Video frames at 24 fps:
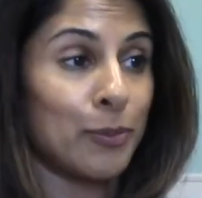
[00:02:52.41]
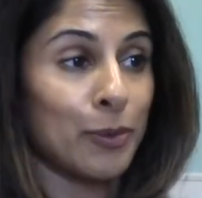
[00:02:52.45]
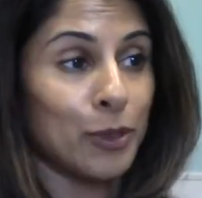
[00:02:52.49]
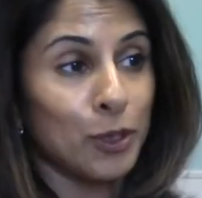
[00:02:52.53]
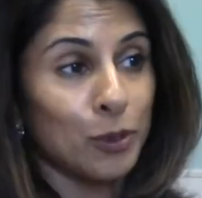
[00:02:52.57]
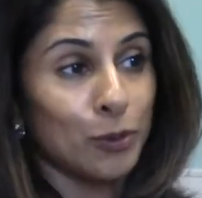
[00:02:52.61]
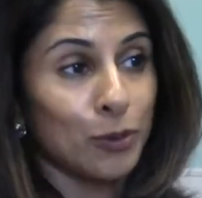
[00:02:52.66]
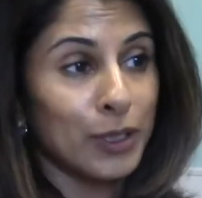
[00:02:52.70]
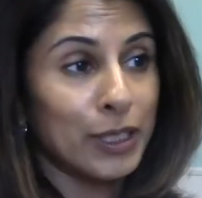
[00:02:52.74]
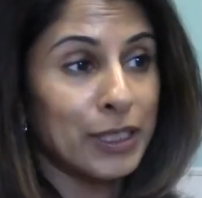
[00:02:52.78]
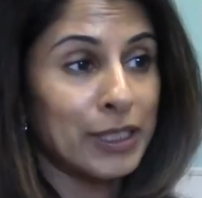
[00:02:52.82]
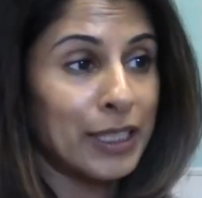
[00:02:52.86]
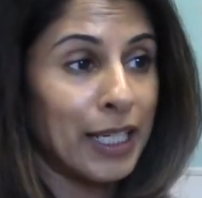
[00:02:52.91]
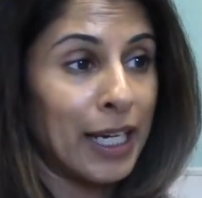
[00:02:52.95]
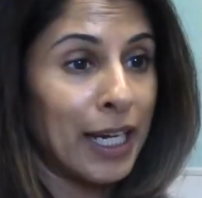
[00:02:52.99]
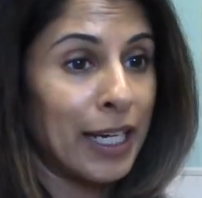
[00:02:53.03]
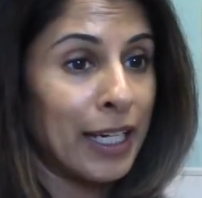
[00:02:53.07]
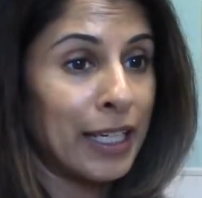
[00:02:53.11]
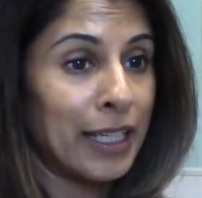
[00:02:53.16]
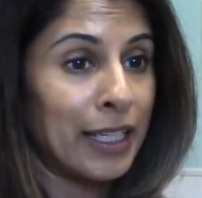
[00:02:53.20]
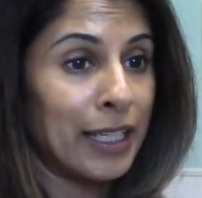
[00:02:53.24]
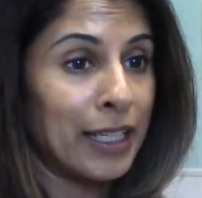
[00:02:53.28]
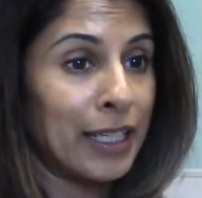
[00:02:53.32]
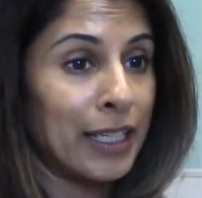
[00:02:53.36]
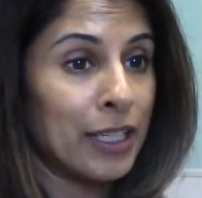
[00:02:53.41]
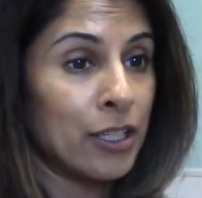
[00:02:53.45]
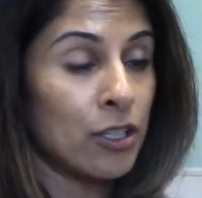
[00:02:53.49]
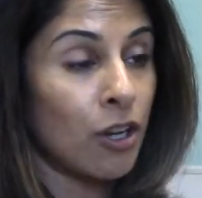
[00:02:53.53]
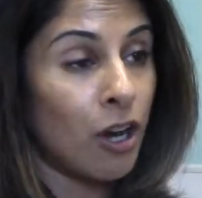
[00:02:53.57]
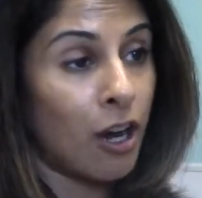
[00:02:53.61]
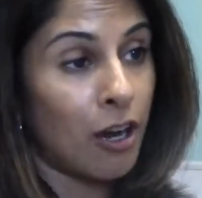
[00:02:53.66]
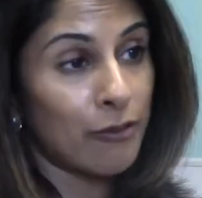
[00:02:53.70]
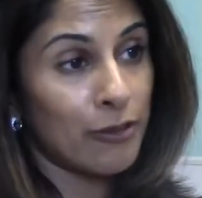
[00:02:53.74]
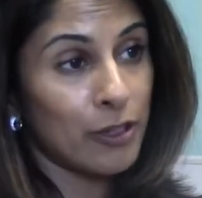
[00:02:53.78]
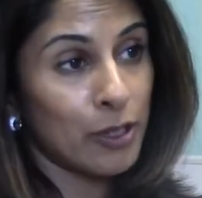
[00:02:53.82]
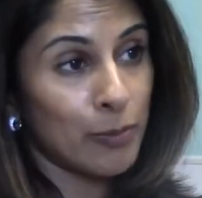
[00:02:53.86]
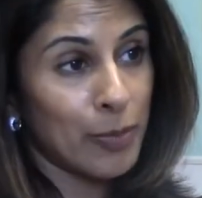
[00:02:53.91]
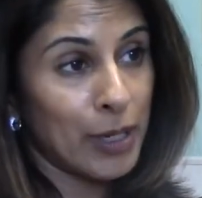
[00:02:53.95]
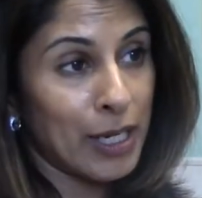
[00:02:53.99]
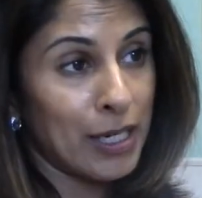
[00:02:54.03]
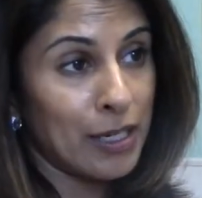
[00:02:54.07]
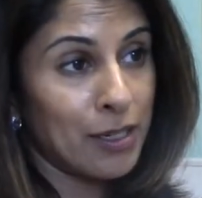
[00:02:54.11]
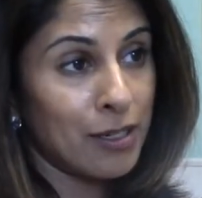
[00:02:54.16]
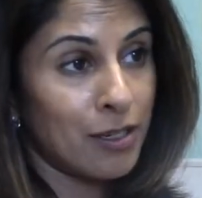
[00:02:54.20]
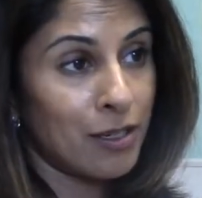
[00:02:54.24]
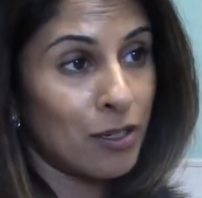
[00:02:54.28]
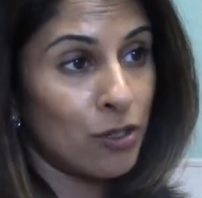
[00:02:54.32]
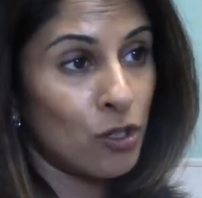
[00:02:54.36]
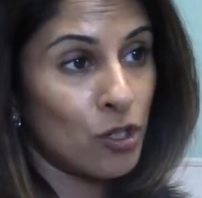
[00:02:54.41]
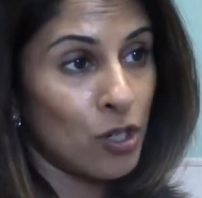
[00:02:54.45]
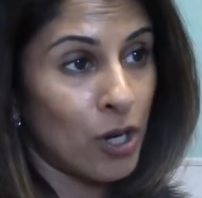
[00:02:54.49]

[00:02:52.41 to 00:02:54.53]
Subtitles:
typical work day is office-based.